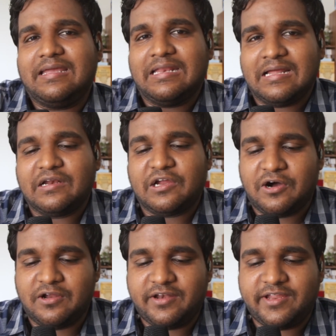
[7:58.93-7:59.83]
in our
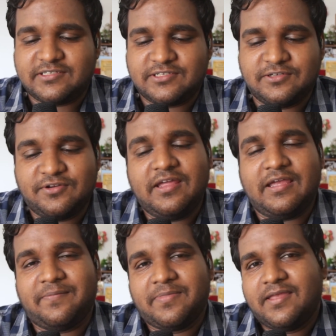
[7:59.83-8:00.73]
context
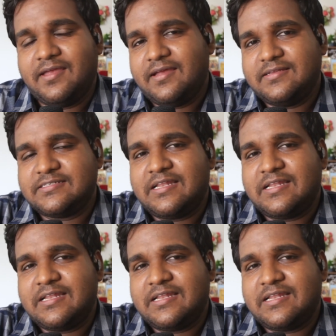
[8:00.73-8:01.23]
today, just